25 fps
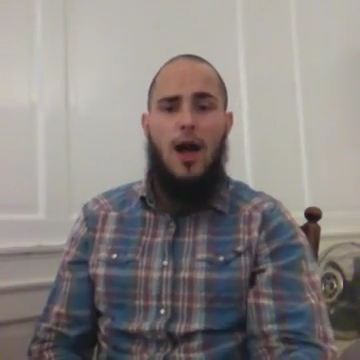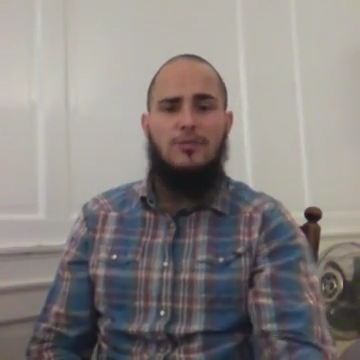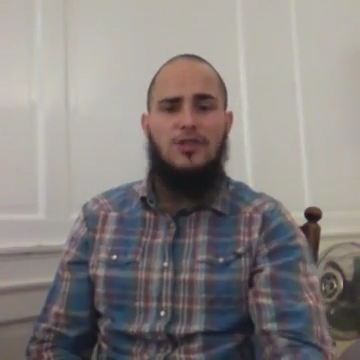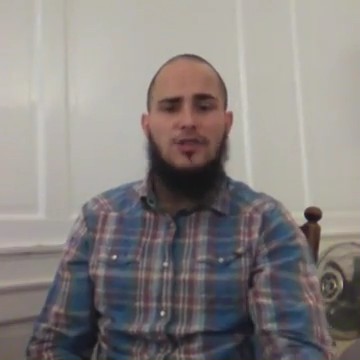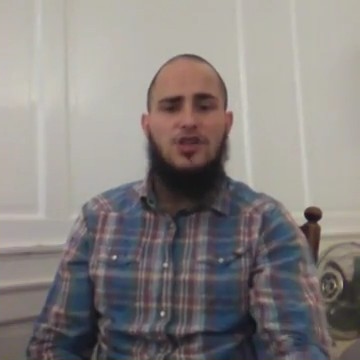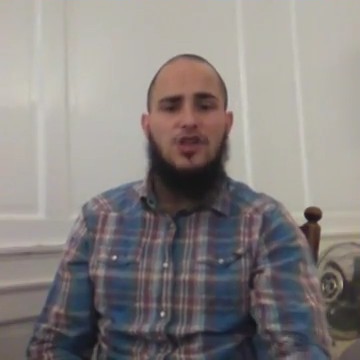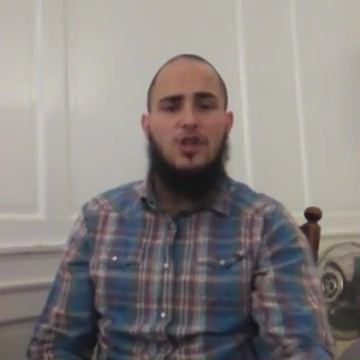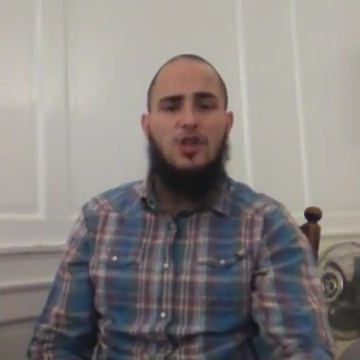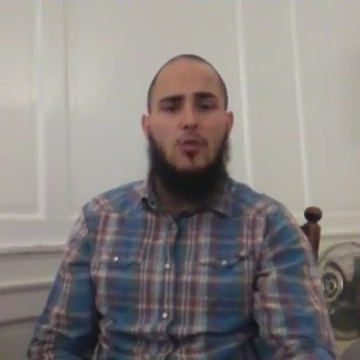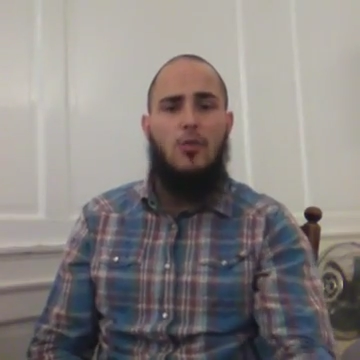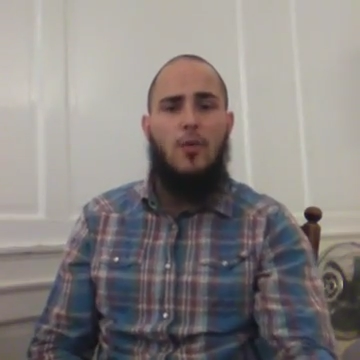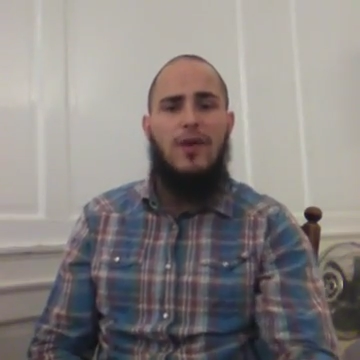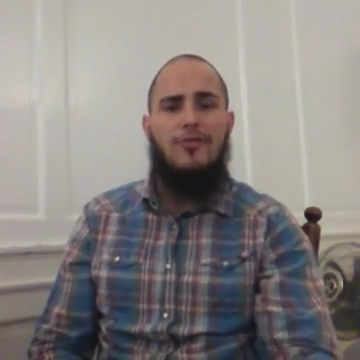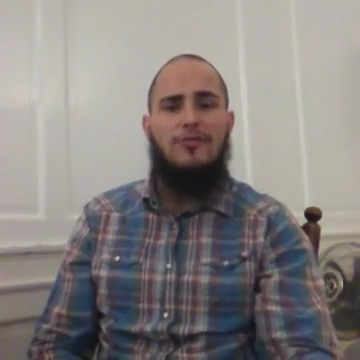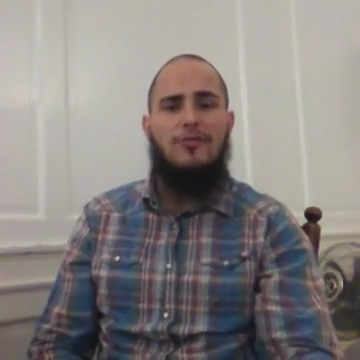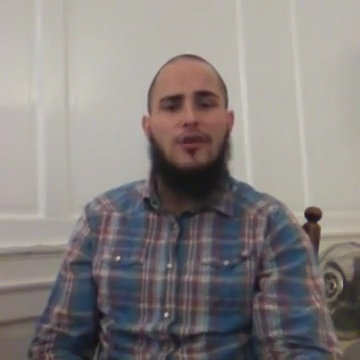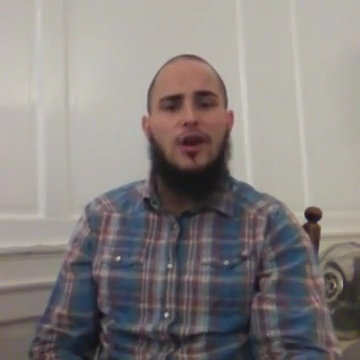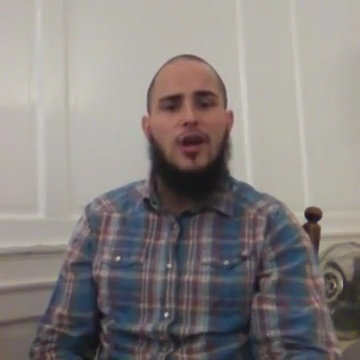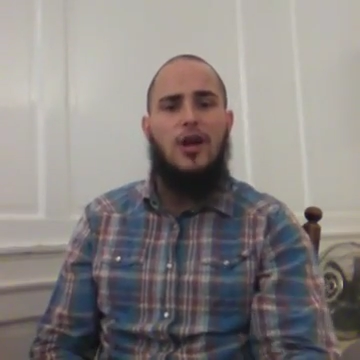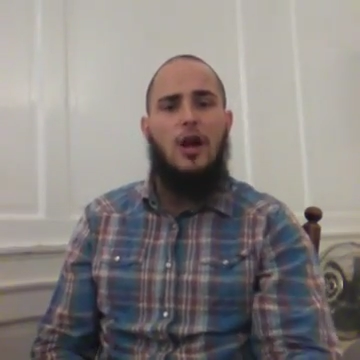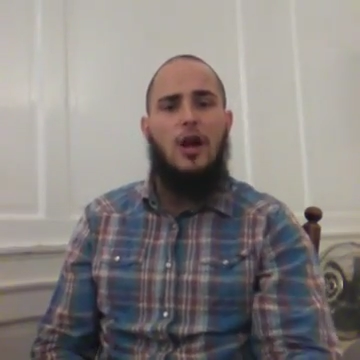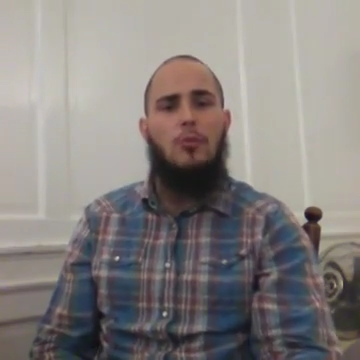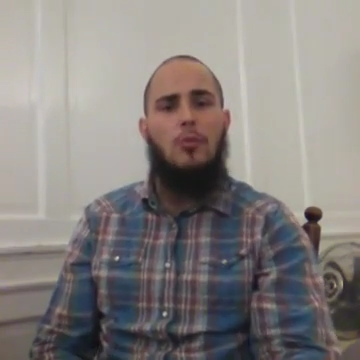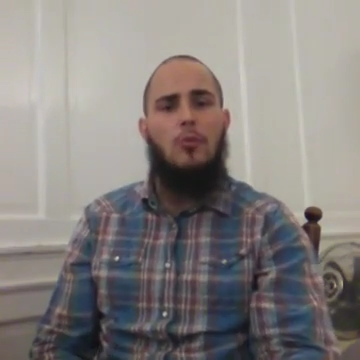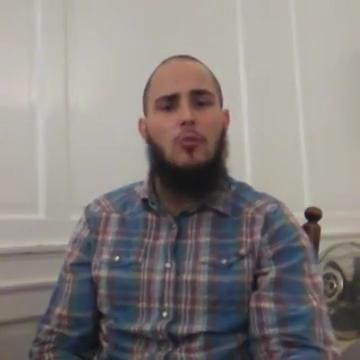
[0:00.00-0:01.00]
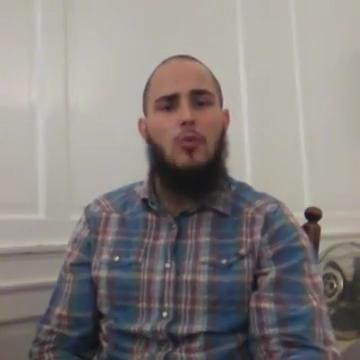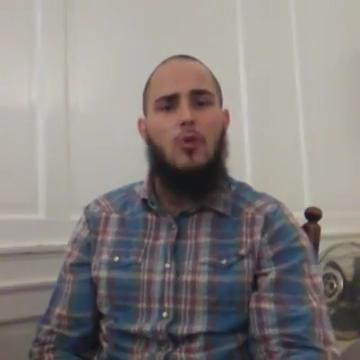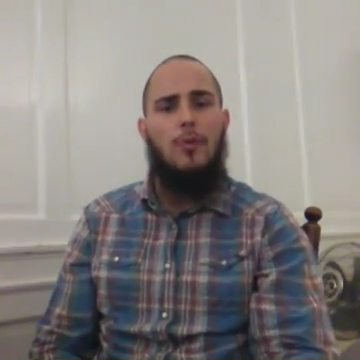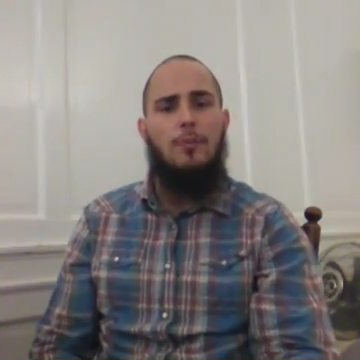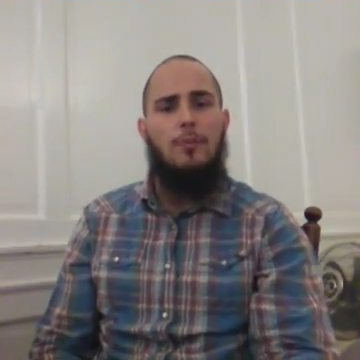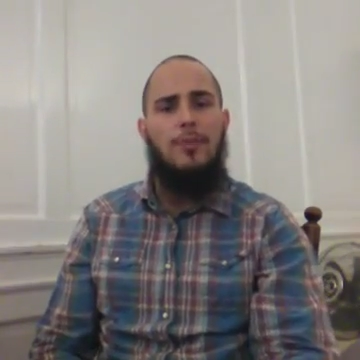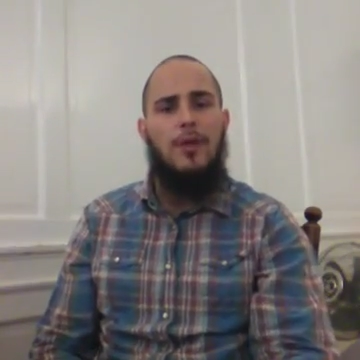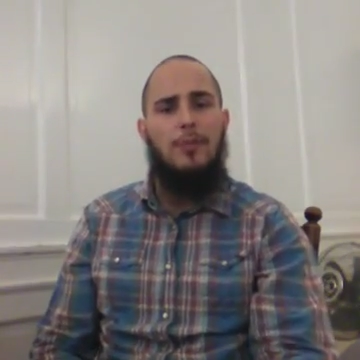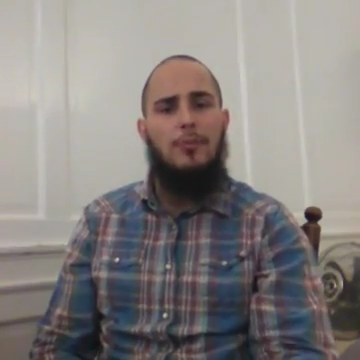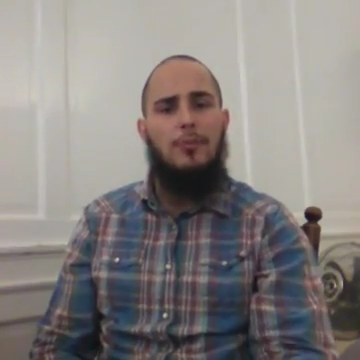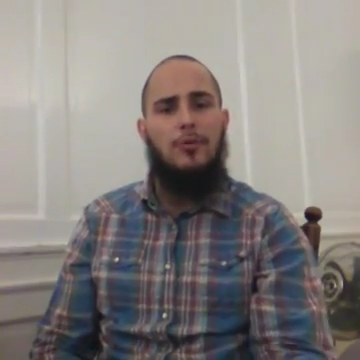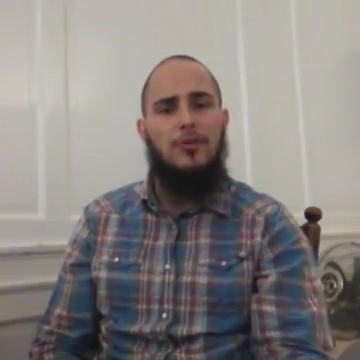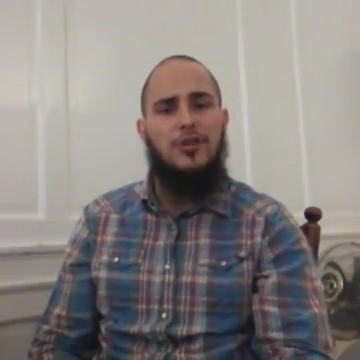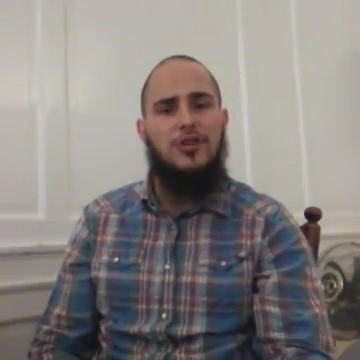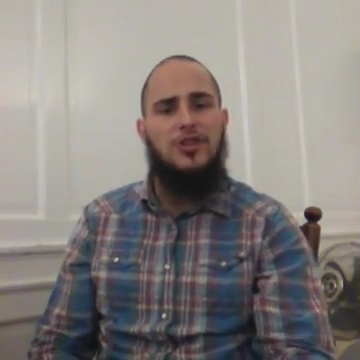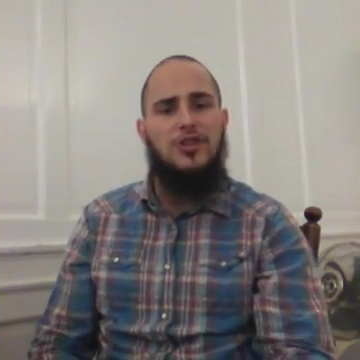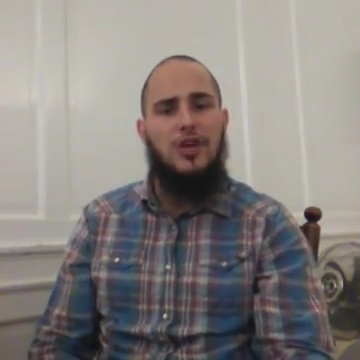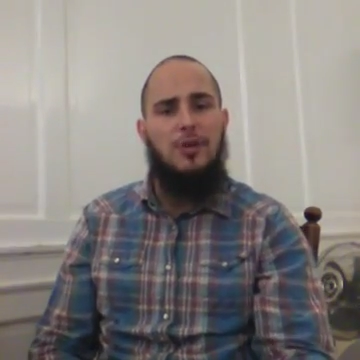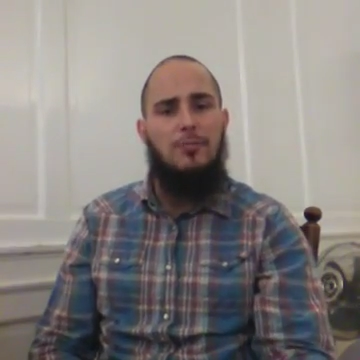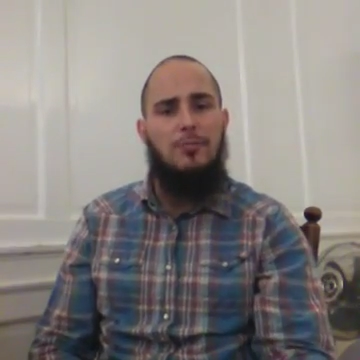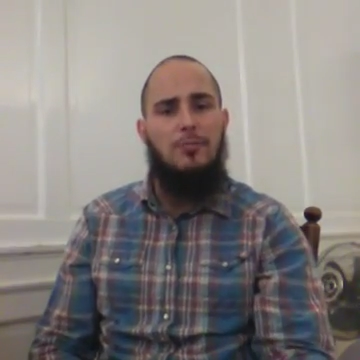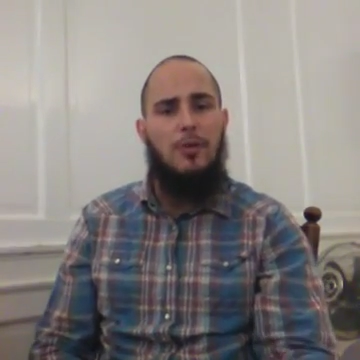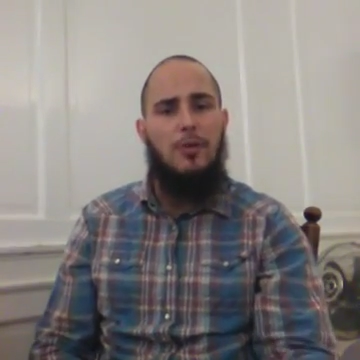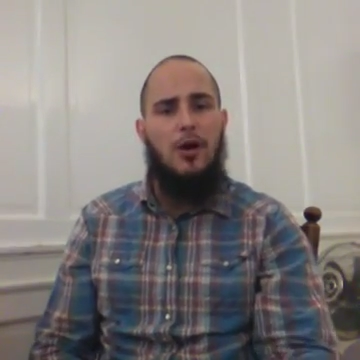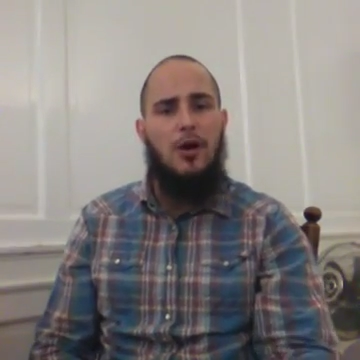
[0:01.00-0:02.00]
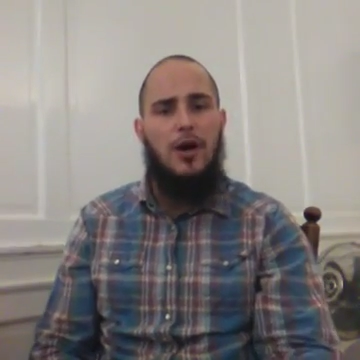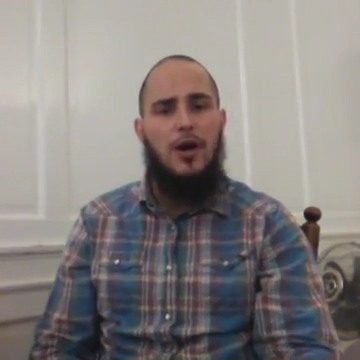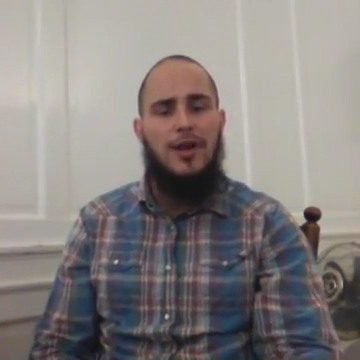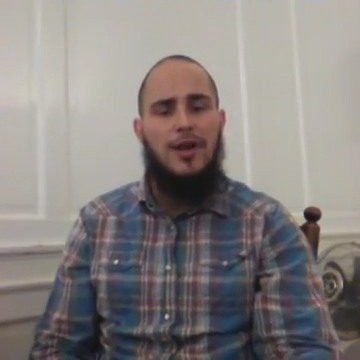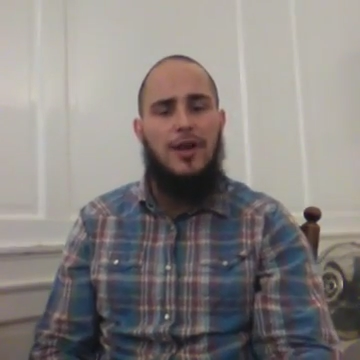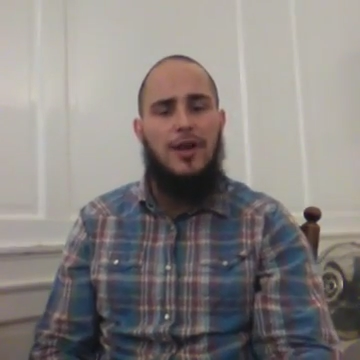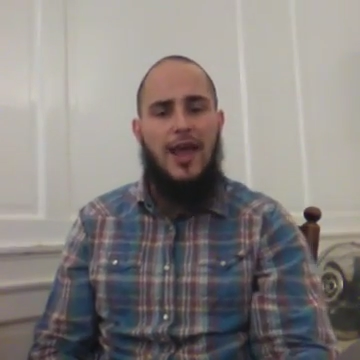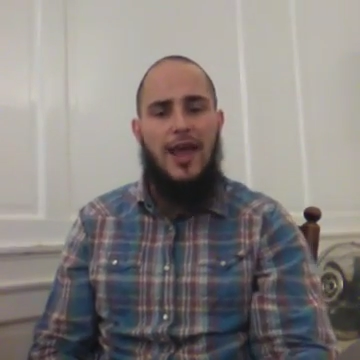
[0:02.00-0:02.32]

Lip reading: I'm just going to wait for a couple more people to jump on,